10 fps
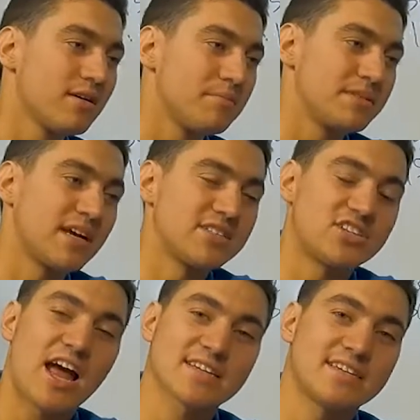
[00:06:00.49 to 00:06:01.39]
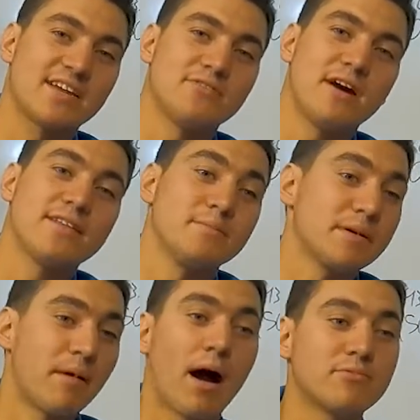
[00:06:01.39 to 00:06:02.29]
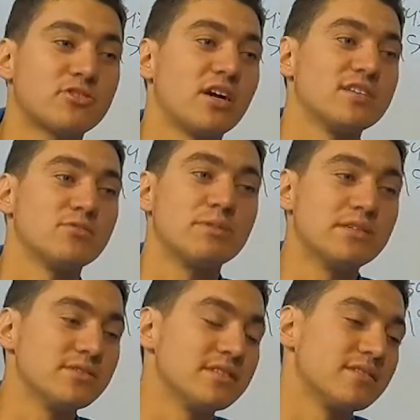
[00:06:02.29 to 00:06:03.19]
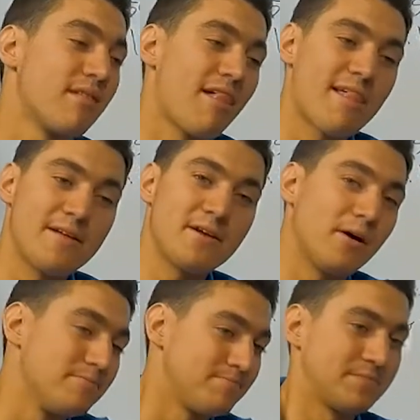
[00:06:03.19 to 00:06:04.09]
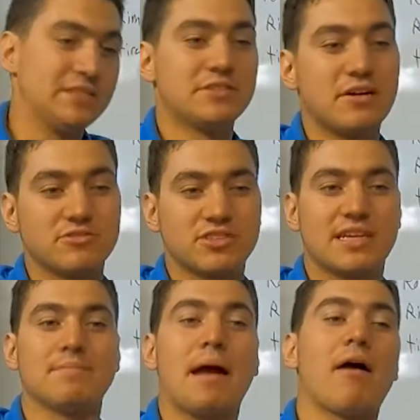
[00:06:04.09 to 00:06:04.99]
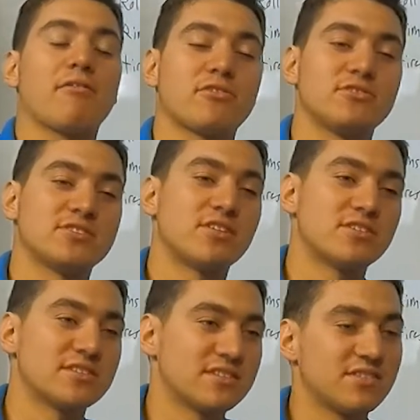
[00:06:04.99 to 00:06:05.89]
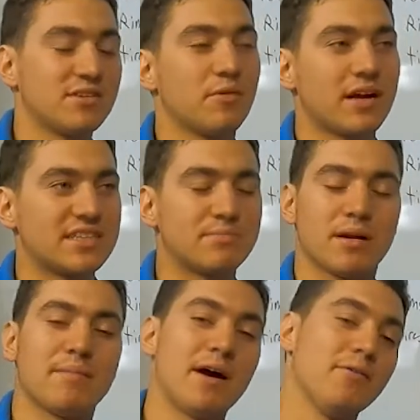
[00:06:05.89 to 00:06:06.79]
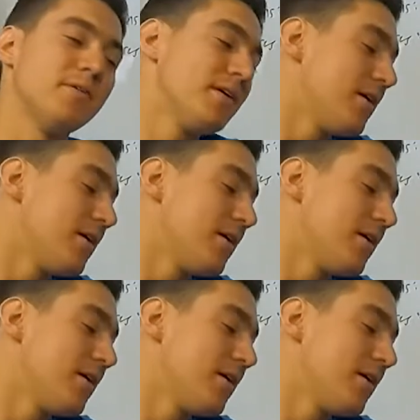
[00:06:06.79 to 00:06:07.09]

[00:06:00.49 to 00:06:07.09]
besides Jackson, who had the big palm tree on his wheels, and you know, he was able to just keep pounding through those turns until the one guy spun him out.